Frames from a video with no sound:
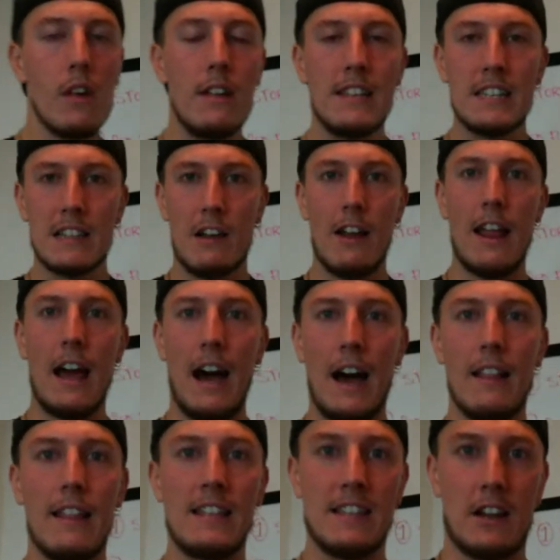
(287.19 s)
There's a lot
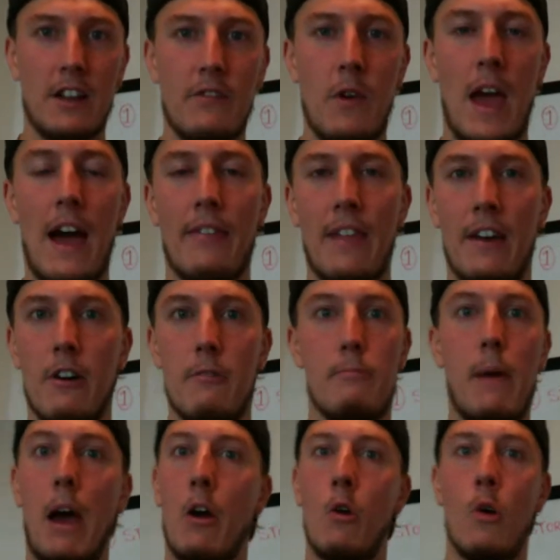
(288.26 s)
of you out there
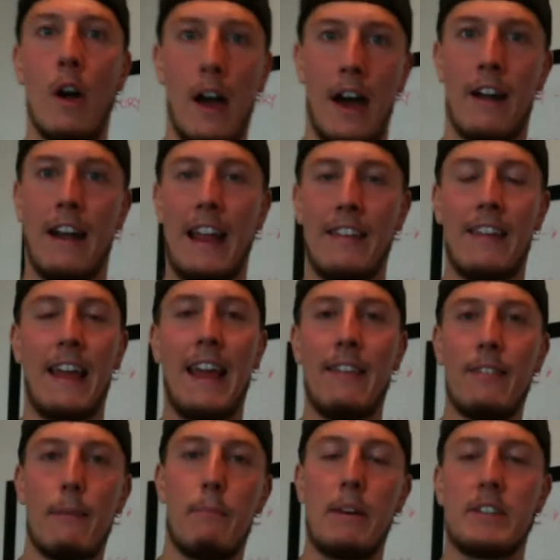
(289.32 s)
who are either
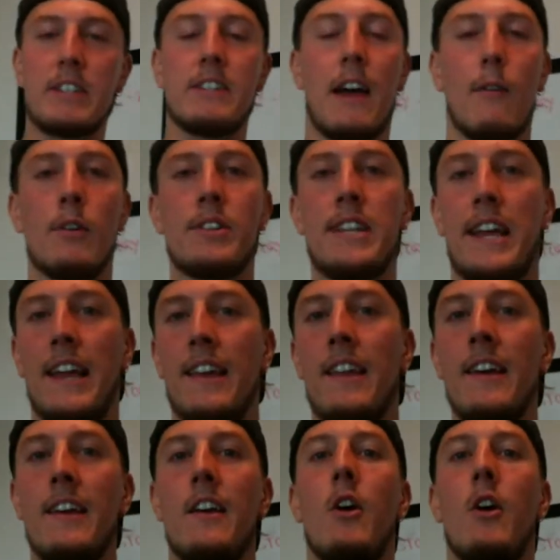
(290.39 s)
in the business I was in